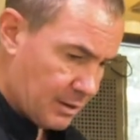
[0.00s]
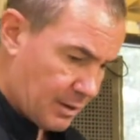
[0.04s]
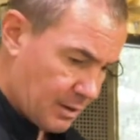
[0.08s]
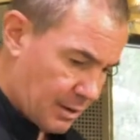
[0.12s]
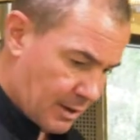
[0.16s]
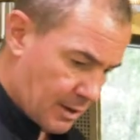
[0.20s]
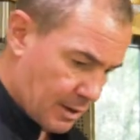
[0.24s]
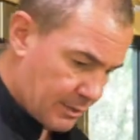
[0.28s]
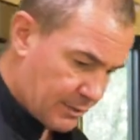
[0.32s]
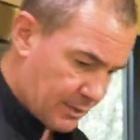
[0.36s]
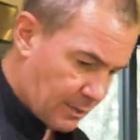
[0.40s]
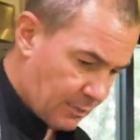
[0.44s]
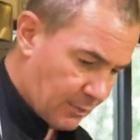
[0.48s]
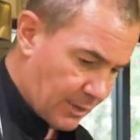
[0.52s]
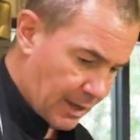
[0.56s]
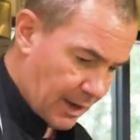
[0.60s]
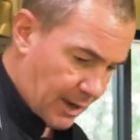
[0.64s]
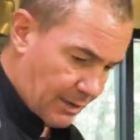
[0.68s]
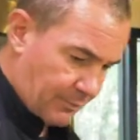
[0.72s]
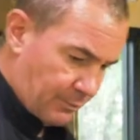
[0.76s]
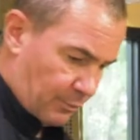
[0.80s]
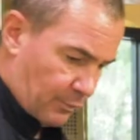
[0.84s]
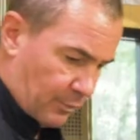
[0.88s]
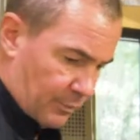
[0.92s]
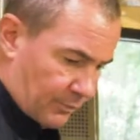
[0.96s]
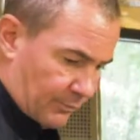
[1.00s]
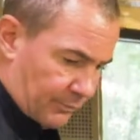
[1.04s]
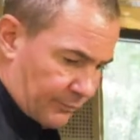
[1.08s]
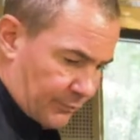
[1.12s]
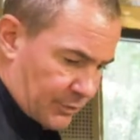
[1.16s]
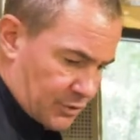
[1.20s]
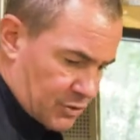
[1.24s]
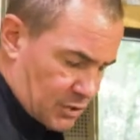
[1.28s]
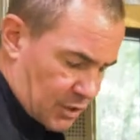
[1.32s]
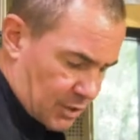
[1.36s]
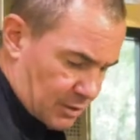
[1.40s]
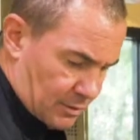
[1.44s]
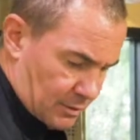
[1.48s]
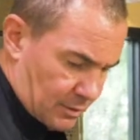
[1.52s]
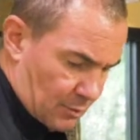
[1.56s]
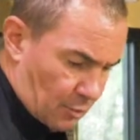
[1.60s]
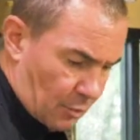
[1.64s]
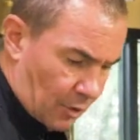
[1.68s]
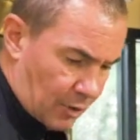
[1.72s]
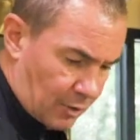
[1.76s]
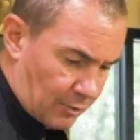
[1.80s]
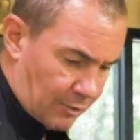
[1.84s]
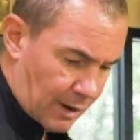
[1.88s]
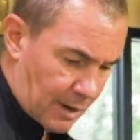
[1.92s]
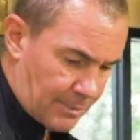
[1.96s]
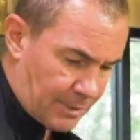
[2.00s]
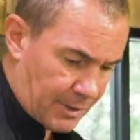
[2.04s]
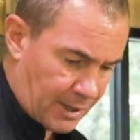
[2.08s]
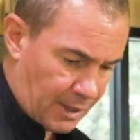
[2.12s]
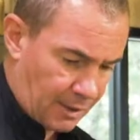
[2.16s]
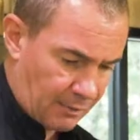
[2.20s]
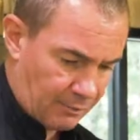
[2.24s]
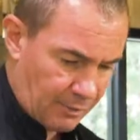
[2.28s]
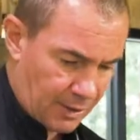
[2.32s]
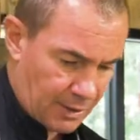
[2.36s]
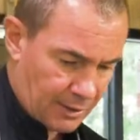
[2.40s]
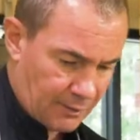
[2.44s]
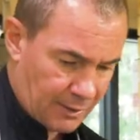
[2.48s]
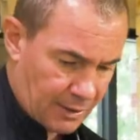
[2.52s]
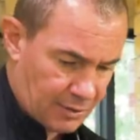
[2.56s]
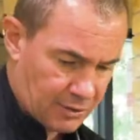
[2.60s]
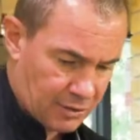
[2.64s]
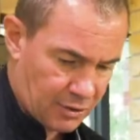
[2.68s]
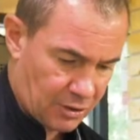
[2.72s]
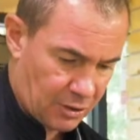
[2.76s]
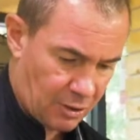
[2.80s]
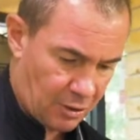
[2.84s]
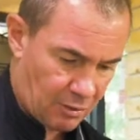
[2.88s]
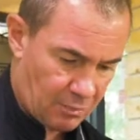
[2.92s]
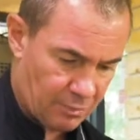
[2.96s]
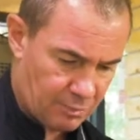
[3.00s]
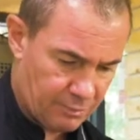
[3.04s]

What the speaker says: And then we have one crab cake ready there to go.